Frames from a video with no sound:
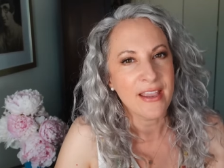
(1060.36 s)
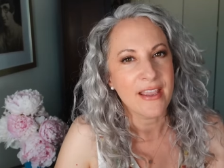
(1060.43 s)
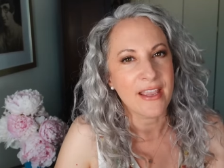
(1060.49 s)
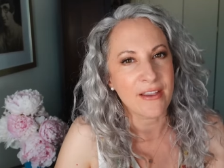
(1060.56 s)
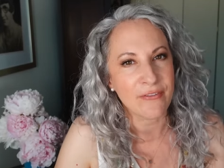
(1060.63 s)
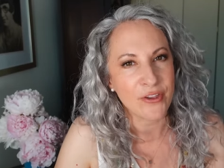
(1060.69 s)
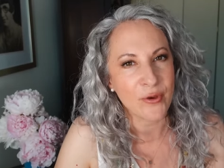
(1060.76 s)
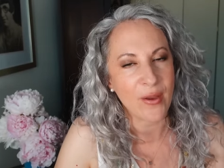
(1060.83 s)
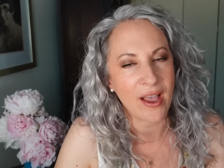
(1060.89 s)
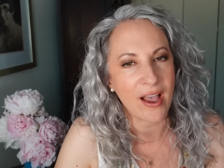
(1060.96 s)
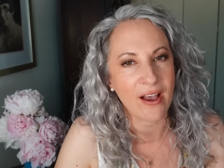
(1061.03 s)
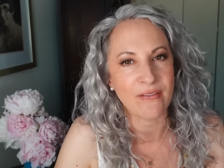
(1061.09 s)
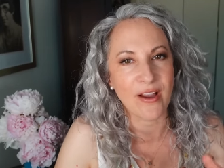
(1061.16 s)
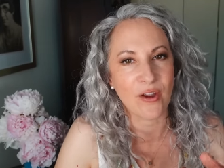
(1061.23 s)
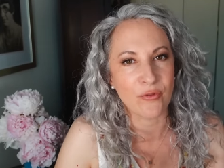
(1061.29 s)
If you
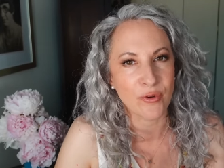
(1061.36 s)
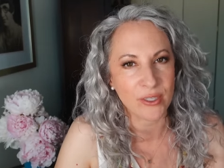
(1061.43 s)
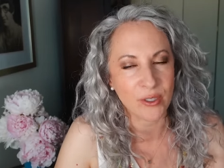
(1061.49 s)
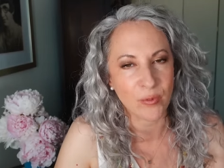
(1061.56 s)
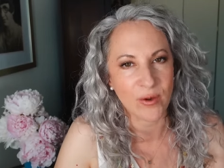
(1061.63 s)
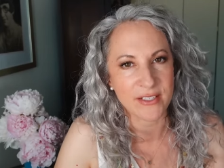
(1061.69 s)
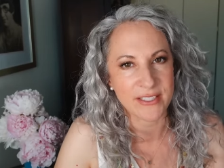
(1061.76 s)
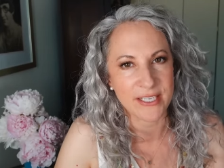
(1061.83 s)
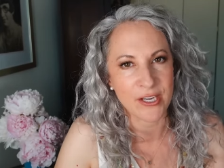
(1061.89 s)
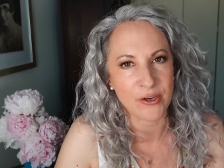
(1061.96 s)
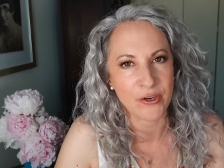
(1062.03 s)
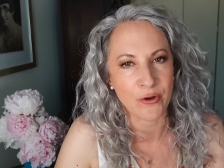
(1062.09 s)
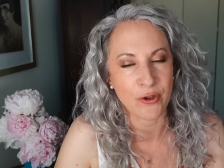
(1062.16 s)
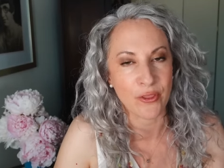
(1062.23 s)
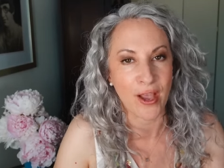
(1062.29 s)
have, I really want to hear
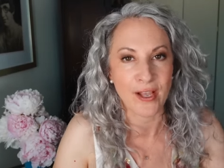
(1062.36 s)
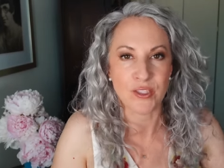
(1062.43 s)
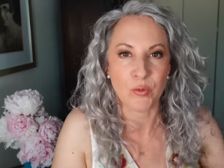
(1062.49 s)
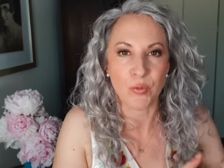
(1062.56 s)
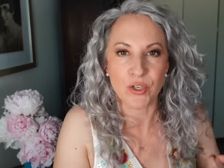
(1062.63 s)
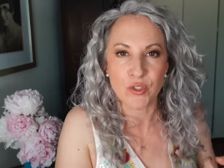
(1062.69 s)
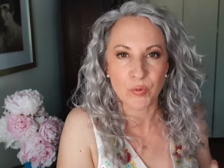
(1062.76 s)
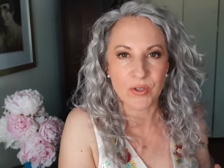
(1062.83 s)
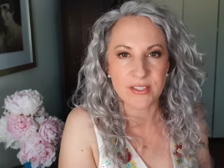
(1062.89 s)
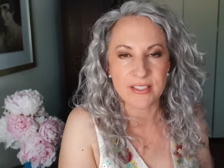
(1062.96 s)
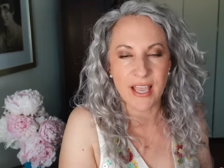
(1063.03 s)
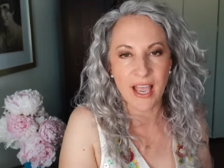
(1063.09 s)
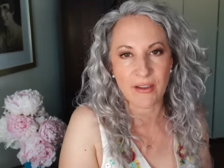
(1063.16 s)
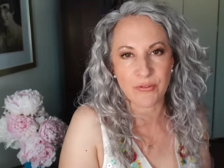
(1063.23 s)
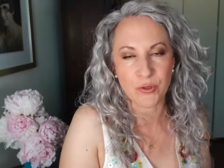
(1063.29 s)
your thoughts. Which ones
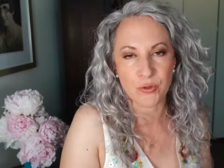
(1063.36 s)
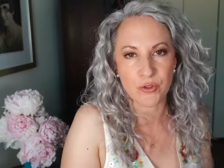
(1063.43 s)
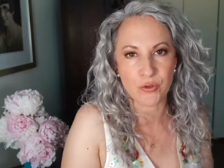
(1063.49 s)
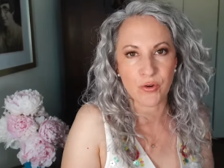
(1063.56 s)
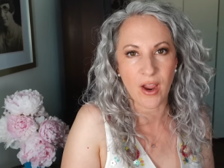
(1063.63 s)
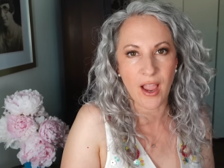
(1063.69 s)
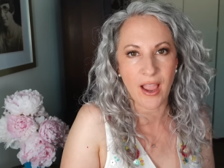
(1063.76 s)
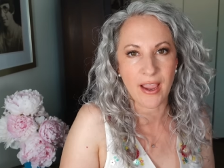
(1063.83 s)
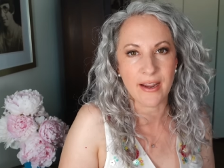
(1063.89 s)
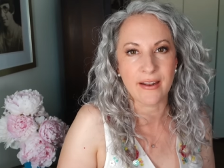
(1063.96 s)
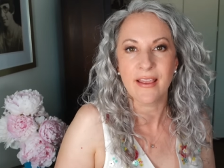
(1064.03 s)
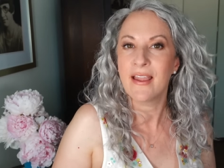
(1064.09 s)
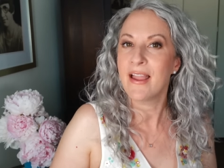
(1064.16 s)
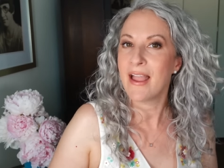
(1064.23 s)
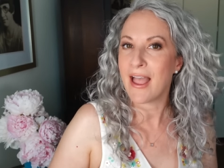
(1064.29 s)
have you tried?
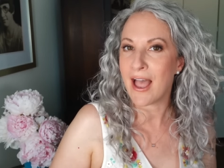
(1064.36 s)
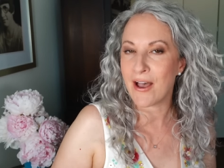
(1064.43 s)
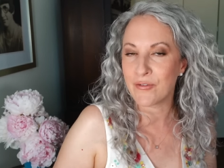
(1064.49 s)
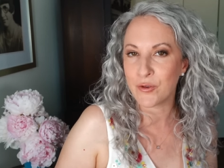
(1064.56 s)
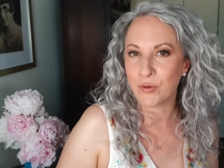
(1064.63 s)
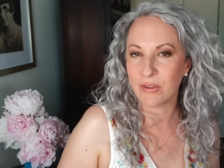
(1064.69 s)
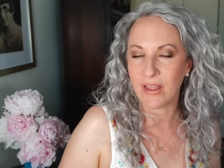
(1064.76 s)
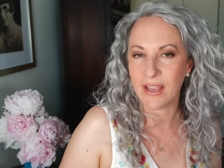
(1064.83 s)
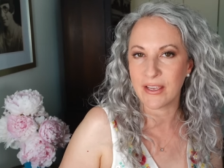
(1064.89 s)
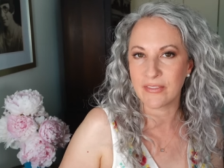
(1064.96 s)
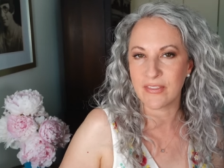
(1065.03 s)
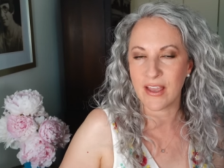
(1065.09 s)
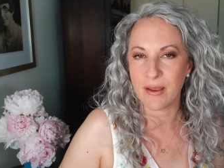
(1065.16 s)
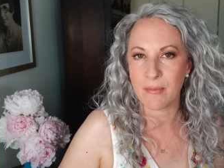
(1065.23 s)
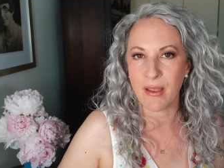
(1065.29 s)
Have you liked
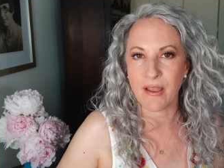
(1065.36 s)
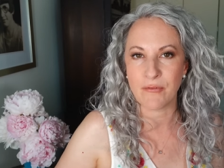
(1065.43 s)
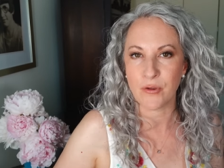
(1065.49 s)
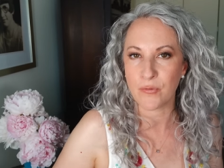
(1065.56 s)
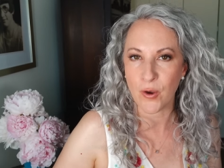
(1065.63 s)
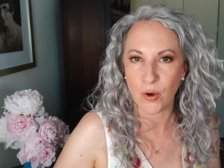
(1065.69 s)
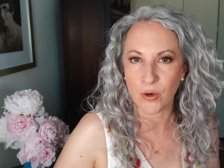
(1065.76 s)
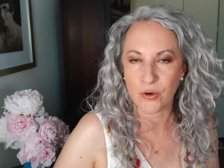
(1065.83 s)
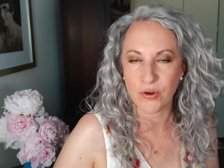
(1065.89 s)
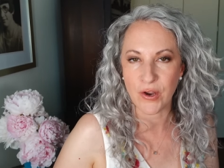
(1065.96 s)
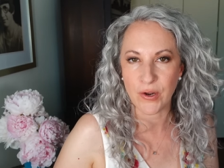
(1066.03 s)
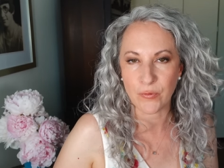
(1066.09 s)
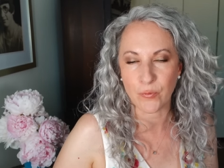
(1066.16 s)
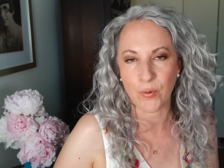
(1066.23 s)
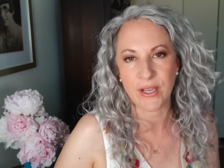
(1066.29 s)
them? Have you found
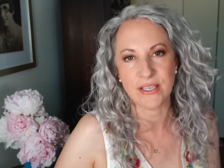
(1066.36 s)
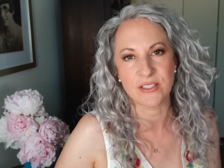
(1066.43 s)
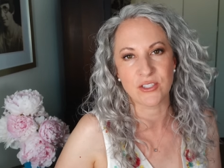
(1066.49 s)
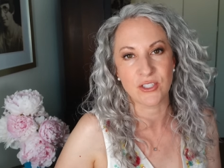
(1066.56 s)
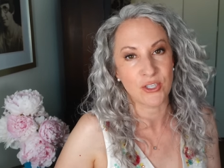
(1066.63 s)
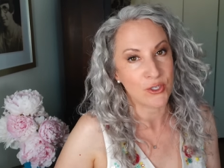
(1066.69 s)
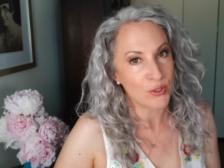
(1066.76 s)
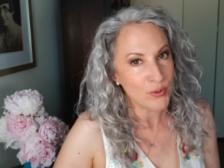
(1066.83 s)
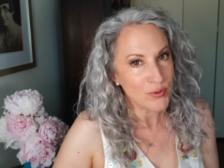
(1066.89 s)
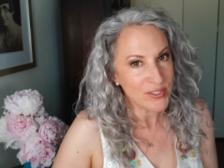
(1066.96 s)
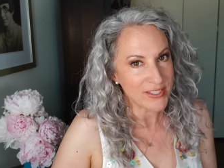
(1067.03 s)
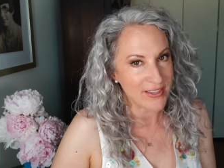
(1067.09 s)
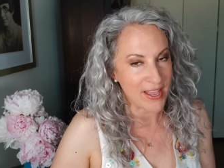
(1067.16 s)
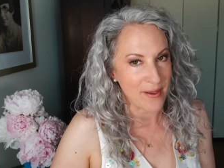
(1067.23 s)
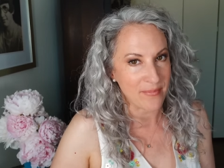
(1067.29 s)
creative ways to
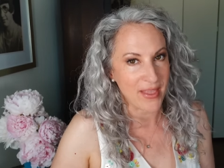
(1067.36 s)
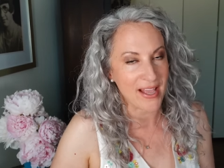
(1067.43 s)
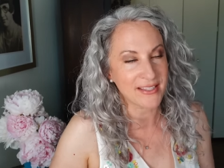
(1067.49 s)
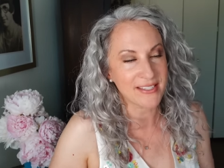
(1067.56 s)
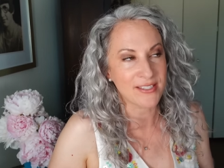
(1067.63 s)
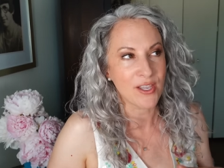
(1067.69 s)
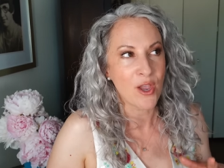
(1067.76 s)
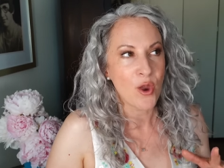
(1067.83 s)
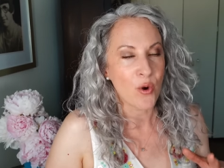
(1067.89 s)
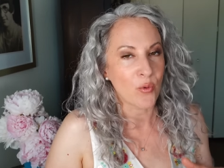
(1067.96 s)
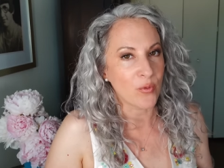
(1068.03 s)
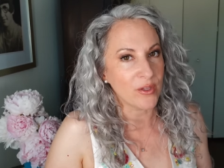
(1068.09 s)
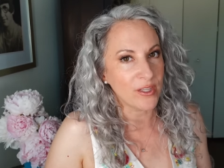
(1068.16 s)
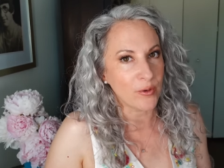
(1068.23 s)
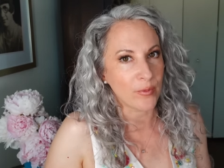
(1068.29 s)
use them? That's
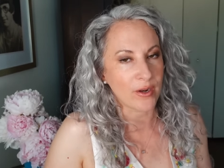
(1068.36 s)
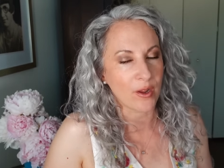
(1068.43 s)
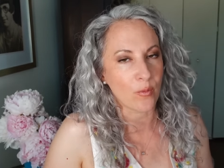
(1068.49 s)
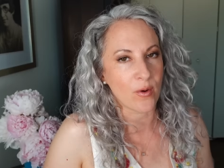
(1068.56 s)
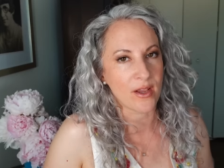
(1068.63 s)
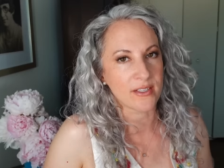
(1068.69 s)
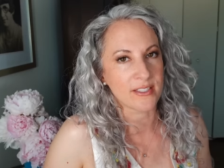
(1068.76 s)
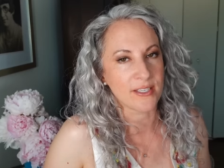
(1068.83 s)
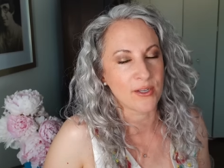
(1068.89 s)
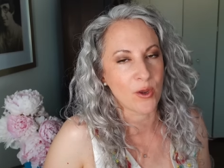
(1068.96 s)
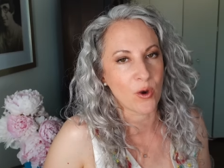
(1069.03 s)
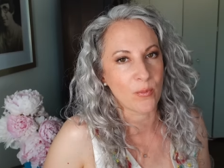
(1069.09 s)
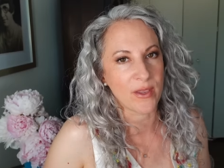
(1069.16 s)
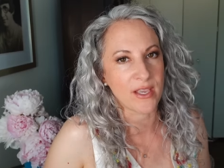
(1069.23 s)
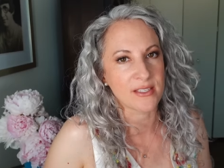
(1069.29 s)
really what I want to
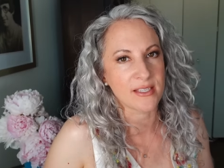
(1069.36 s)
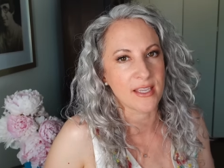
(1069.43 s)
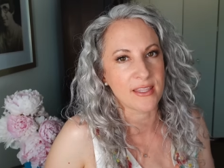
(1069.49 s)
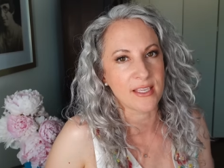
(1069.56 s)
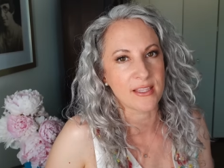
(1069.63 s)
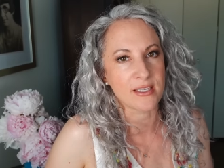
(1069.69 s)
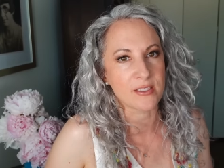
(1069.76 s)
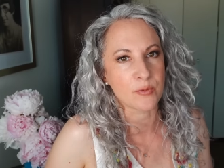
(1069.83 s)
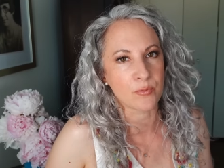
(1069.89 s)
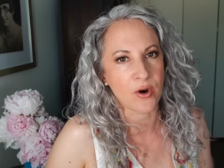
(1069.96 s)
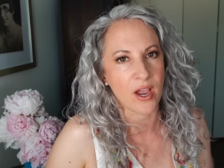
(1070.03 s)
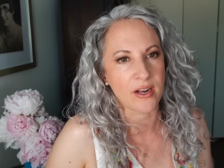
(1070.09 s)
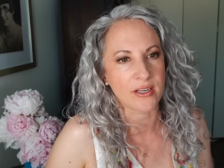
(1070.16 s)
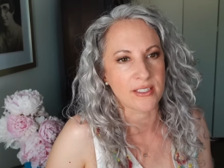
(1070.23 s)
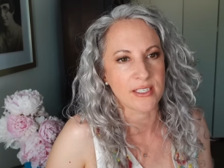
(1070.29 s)
know because I think this
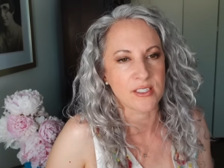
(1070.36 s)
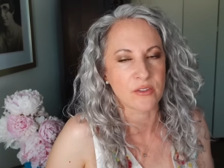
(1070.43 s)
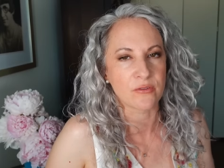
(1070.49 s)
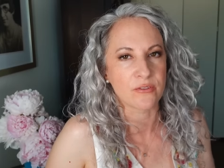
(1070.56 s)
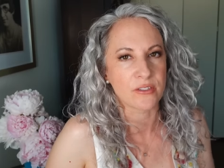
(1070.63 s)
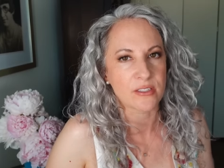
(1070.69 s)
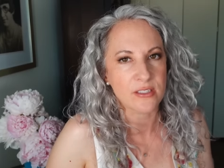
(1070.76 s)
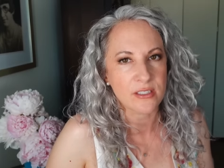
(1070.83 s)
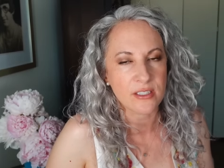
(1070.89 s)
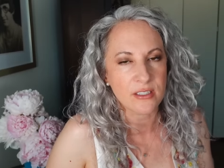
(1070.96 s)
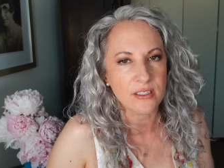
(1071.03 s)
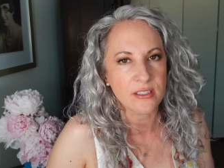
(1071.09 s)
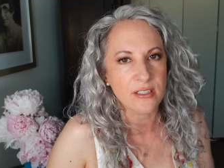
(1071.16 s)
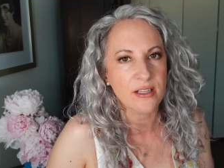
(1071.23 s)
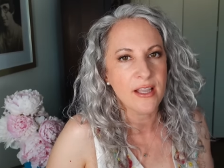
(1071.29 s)
product is
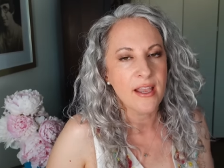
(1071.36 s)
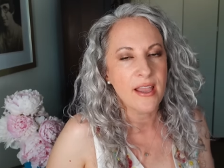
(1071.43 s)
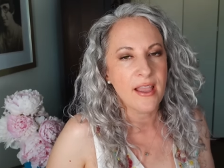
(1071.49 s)
versatile